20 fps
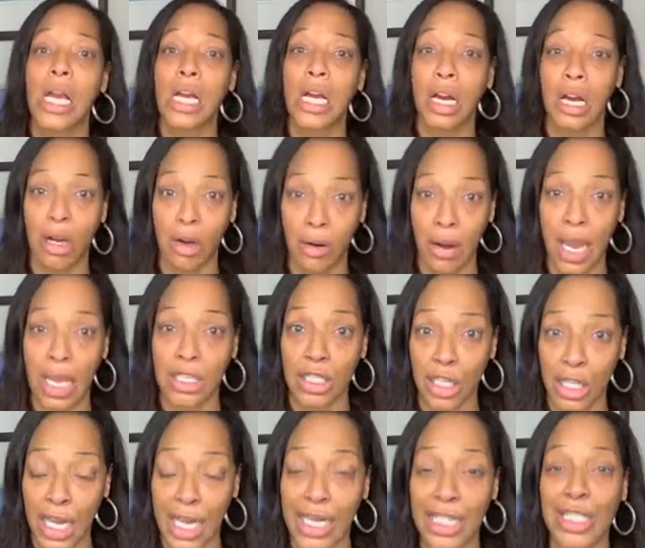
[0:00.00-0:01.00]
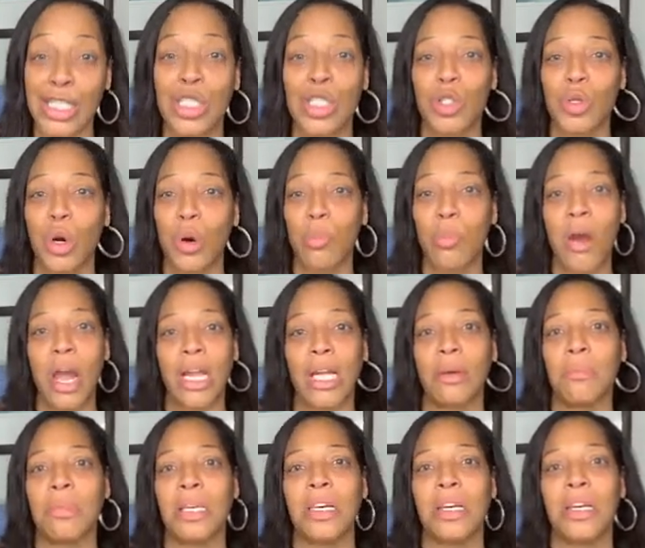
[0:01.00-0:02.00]
congratulations, you are
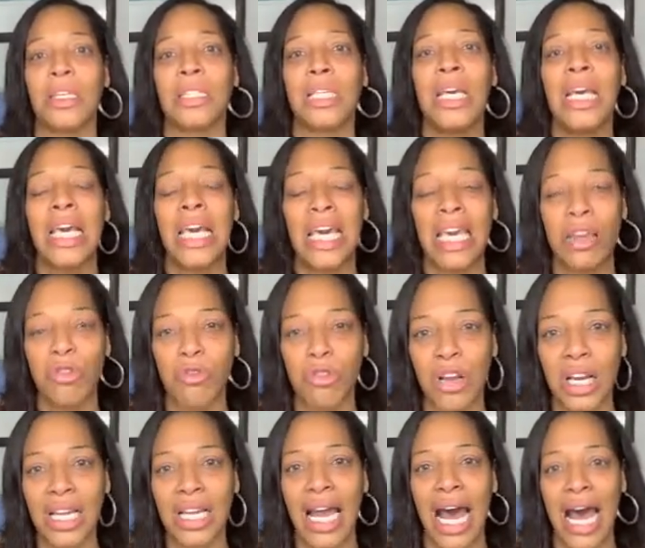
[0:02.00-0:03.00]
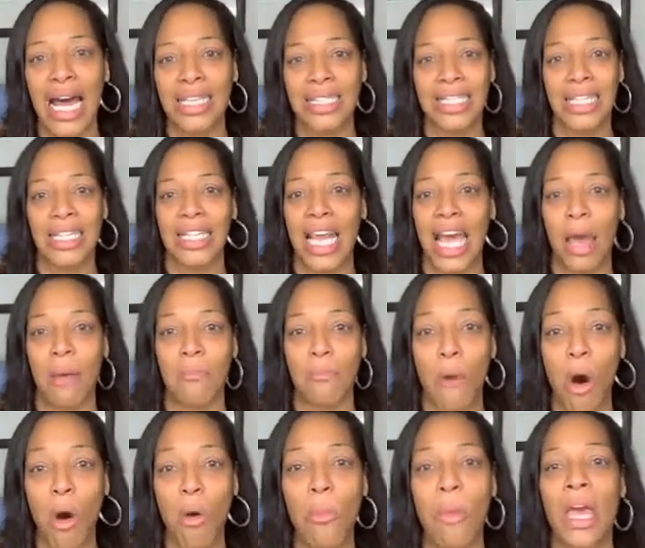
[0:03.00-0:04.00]
pregnant, because he realized in that
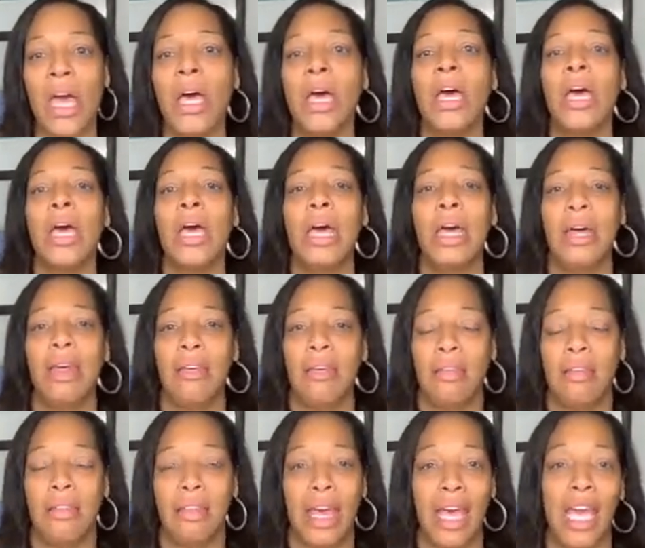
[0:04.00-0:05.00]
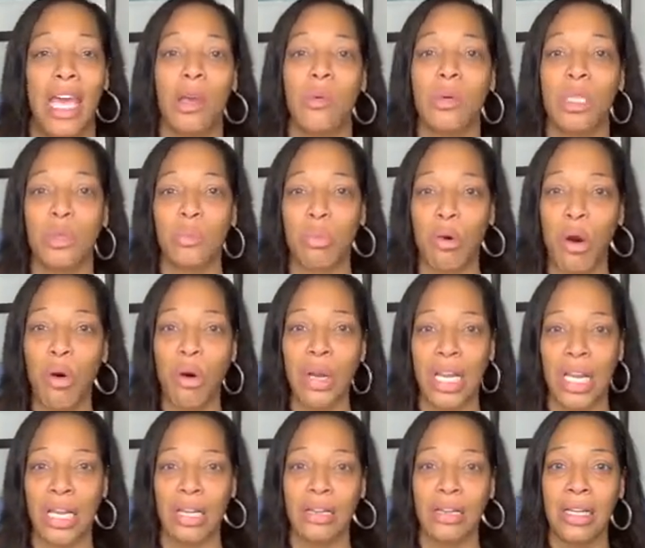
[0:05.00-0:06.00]
moment that he was
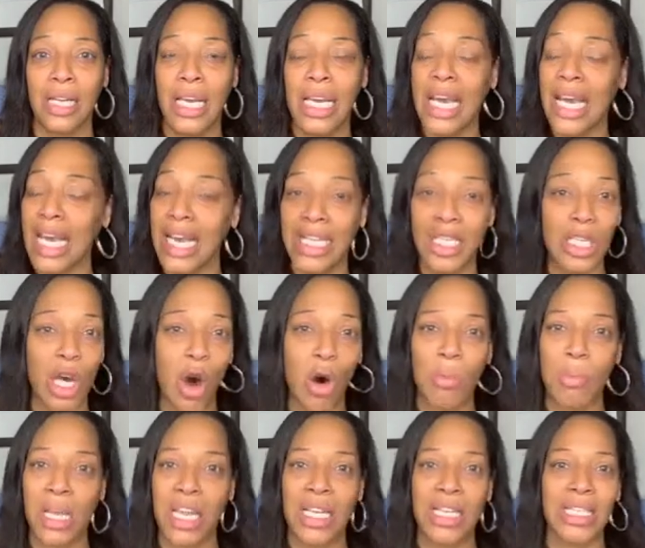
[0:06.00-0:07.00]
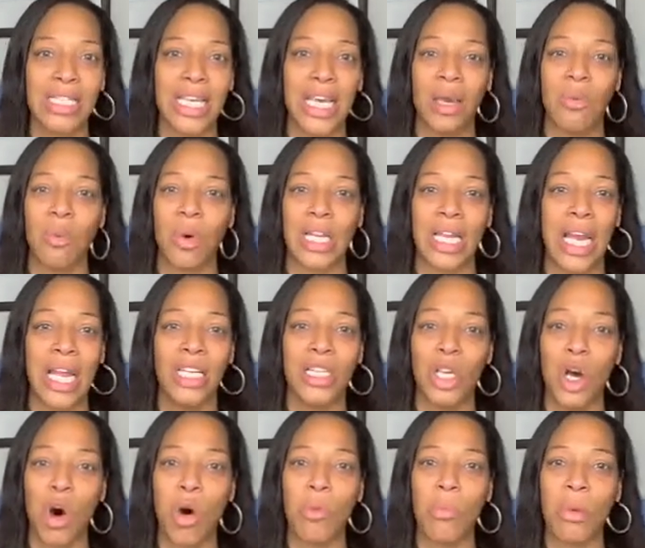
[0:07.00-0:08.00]
broken. He told me, he said, when they
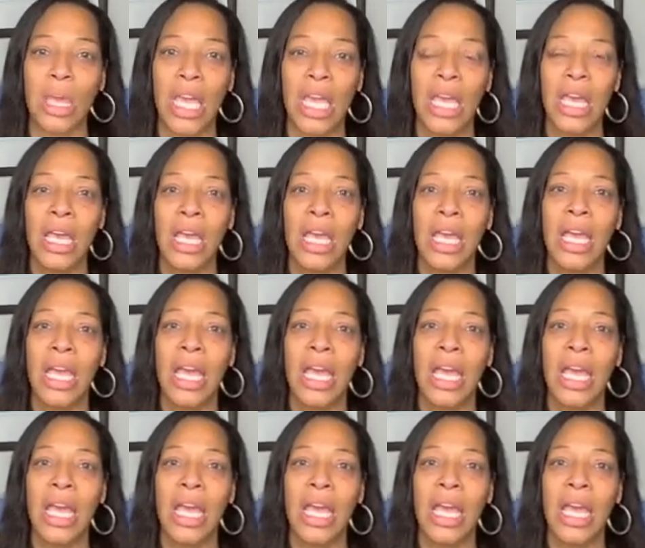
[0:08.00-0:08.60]
told me,